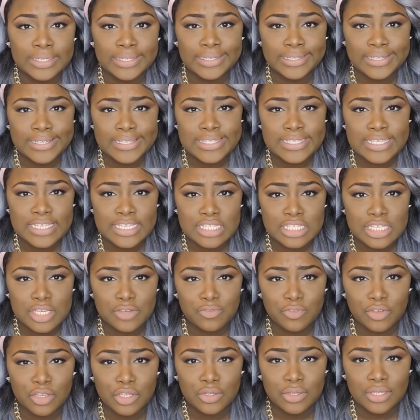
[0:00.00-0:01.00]
it is easier
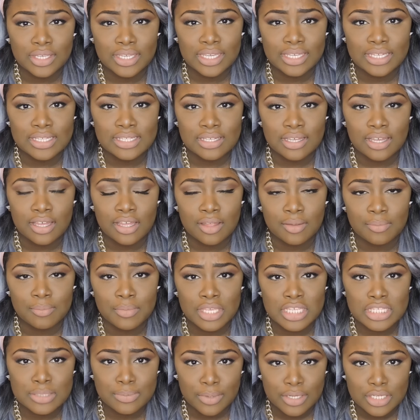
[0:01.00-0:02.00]
for you to get um,
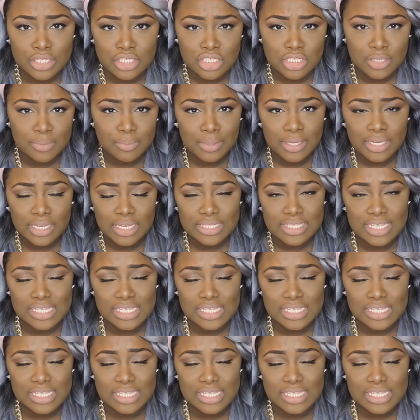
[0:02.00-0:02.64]
express shipping.